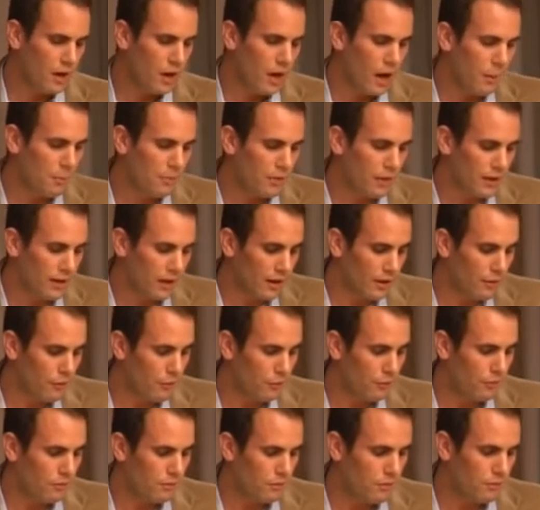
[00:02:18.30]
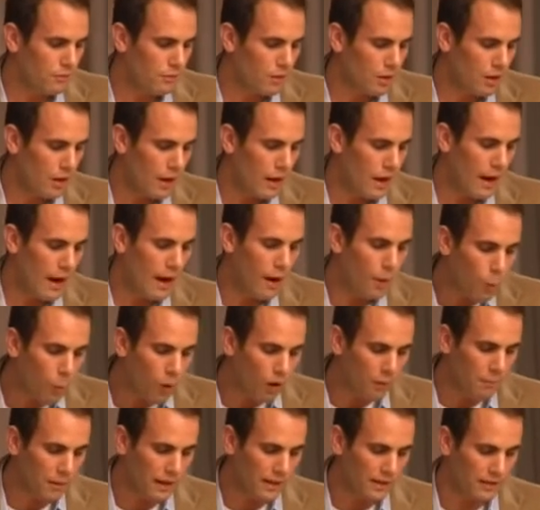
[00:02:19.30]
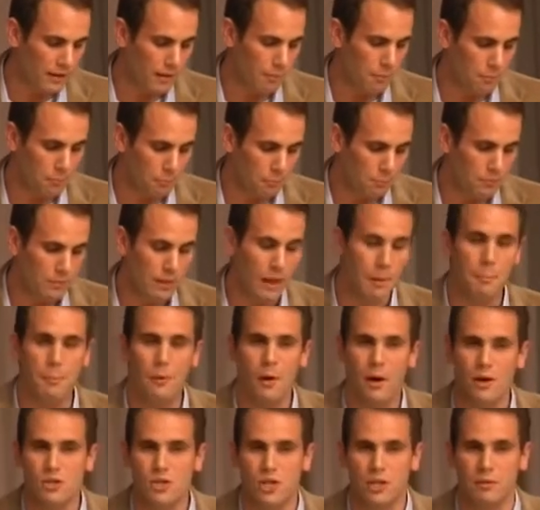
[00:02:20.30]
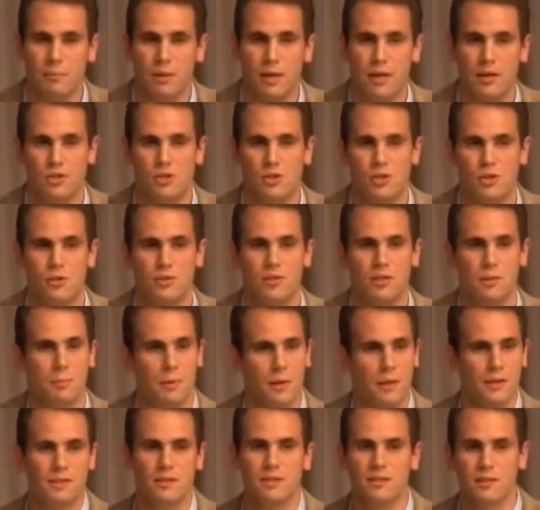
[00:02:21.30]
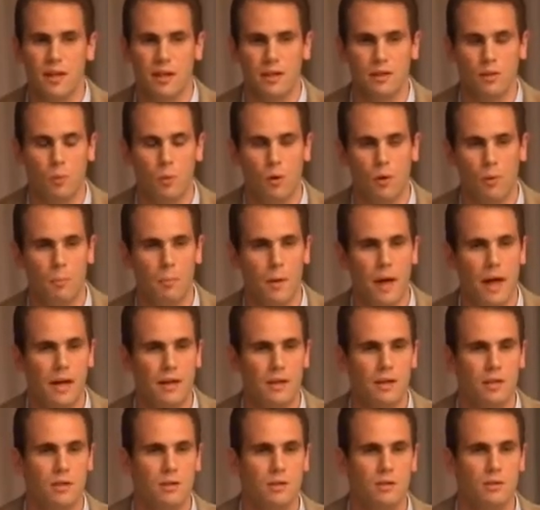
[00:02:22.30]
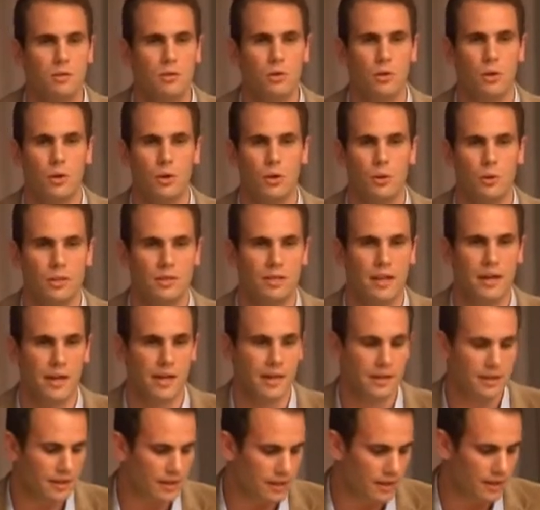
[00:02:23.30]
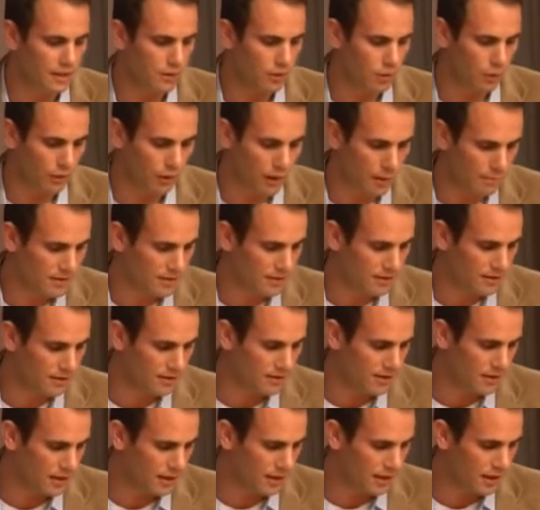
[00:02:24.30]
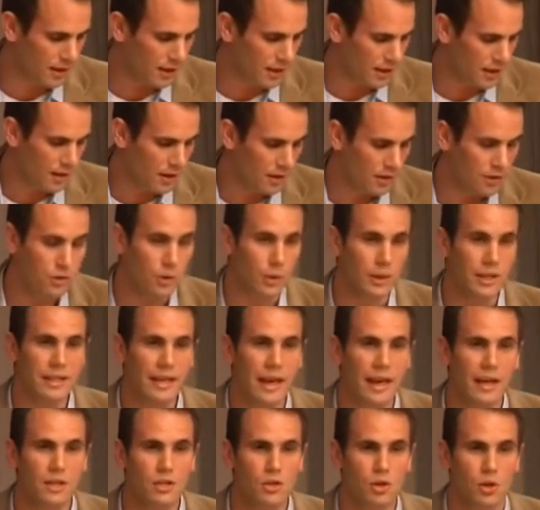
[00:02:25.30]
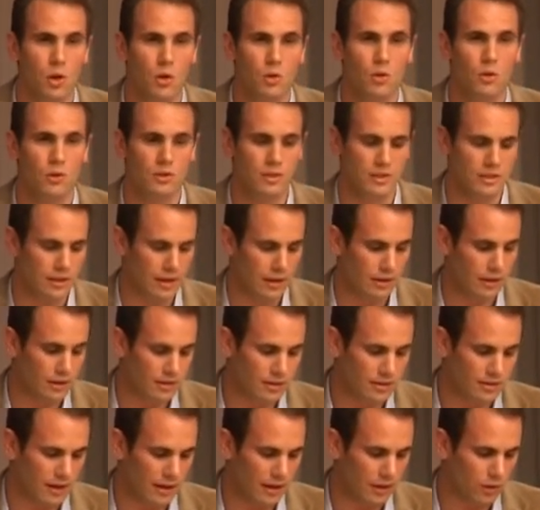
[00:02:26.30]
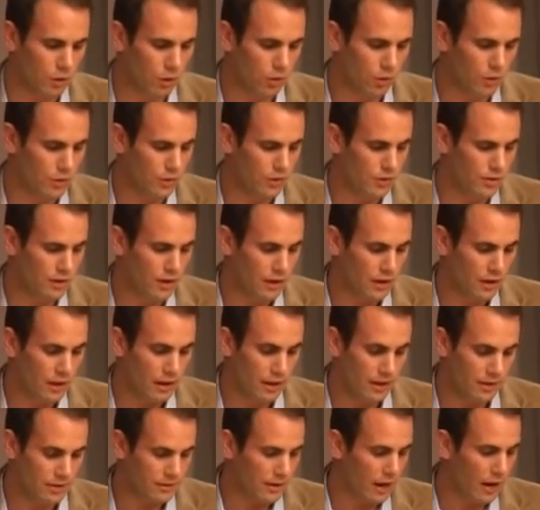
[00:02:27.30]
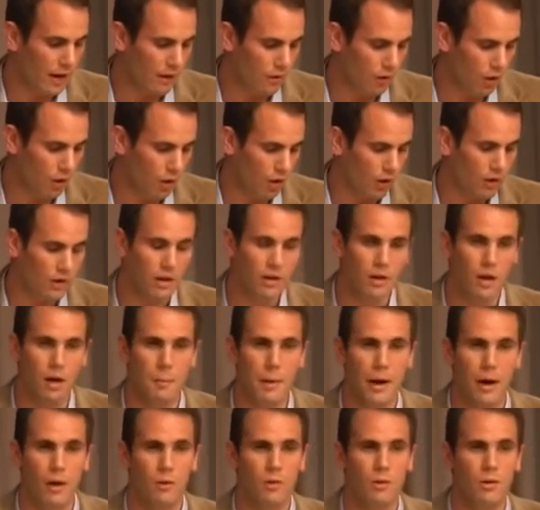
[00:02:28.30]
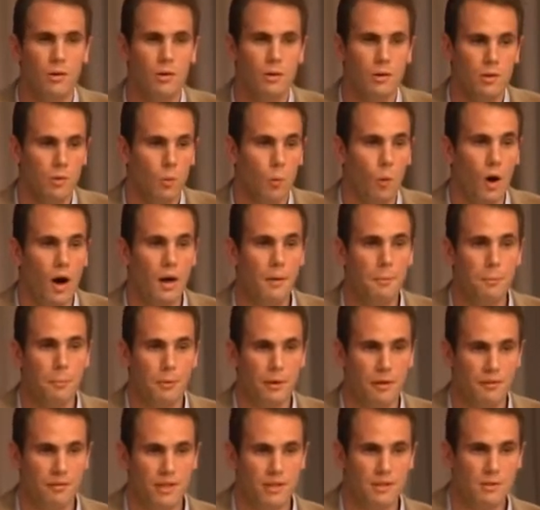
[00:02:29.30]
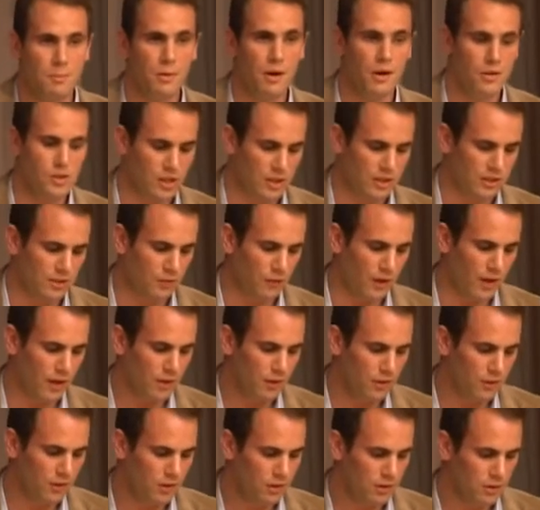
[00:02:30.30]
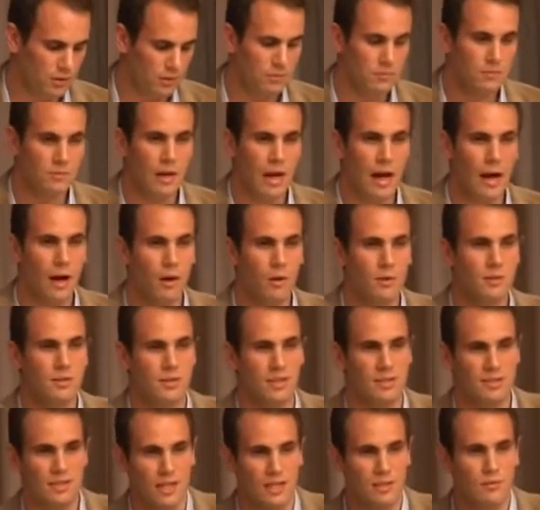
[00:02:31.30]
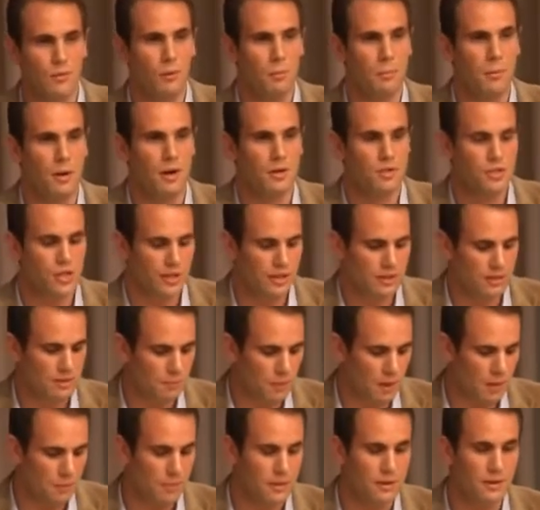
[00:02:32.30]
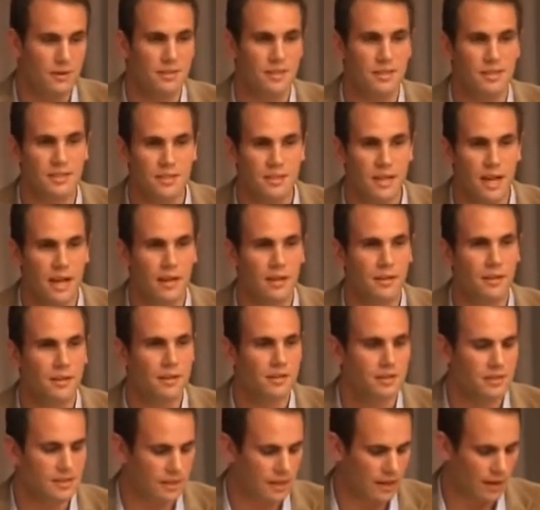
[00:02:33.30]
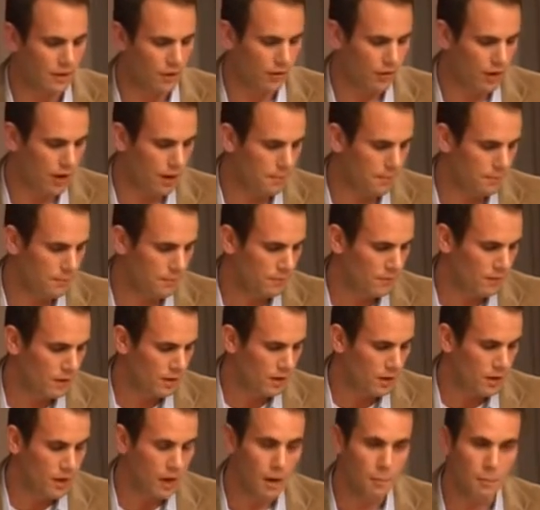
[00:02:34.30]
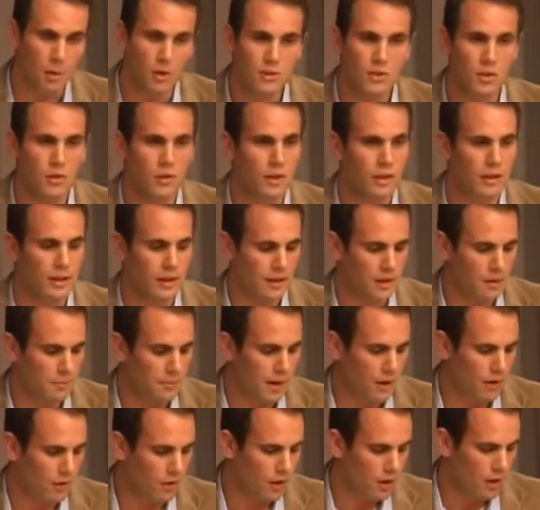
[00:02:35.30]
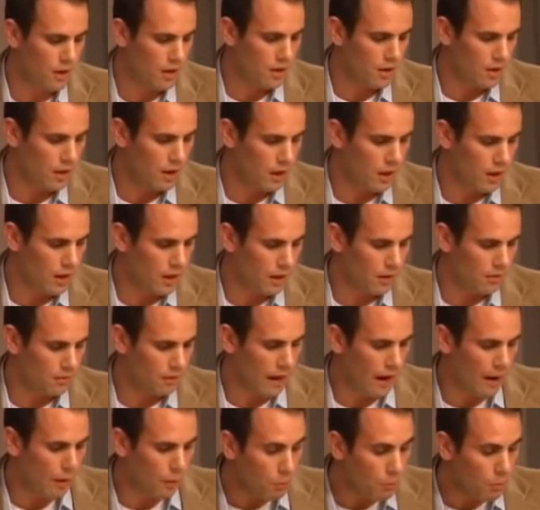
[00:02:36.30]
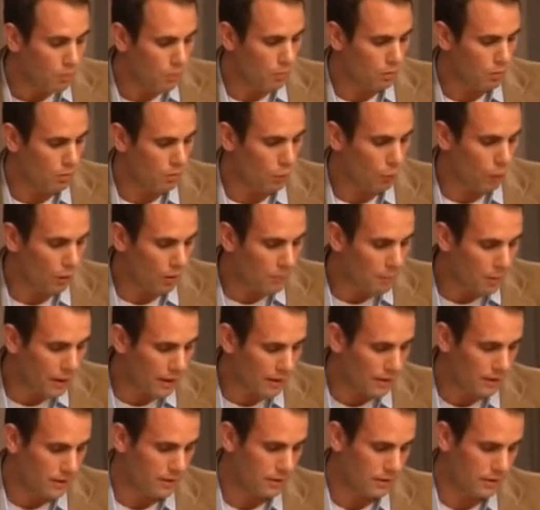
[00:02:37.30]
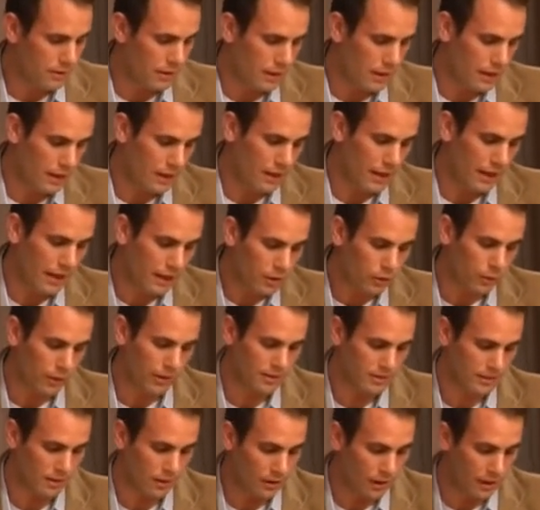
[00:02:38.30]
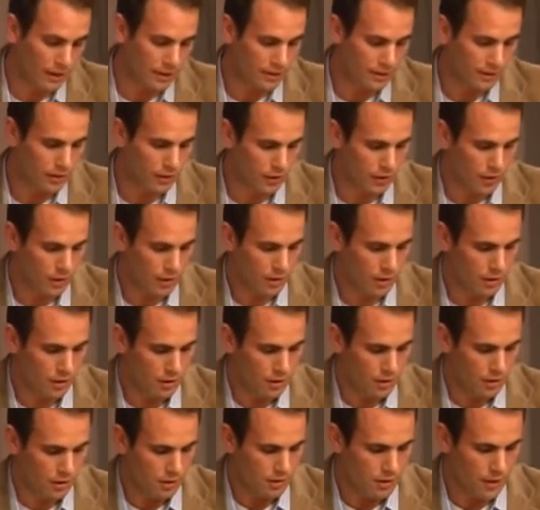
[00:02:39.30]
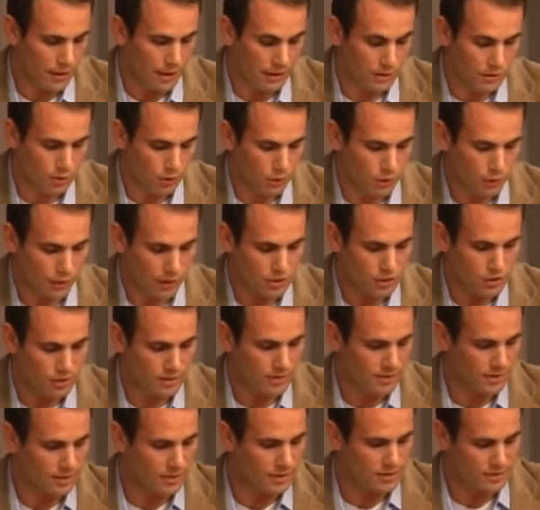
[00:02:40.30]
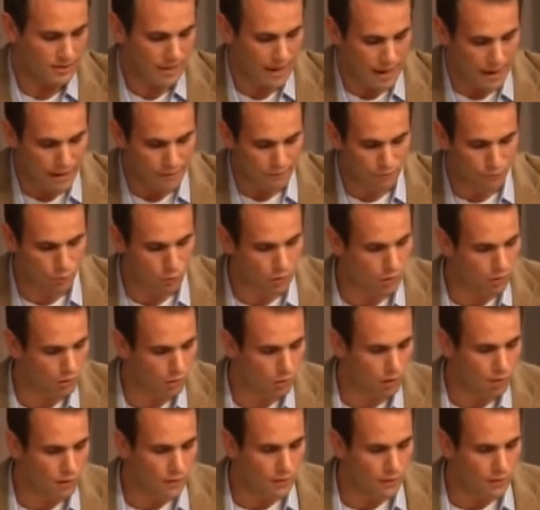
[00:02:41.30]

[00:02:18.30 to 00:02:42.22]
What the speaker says: I'm thinking of how one might get project managers at places like the World Bank or USAID or MCC to engage local stakeholders in a dialogue about why previous projects failed, how successful projects might be sustained and scaled up. I'm also thinking about how one might increase the likelihood that donor agency staff will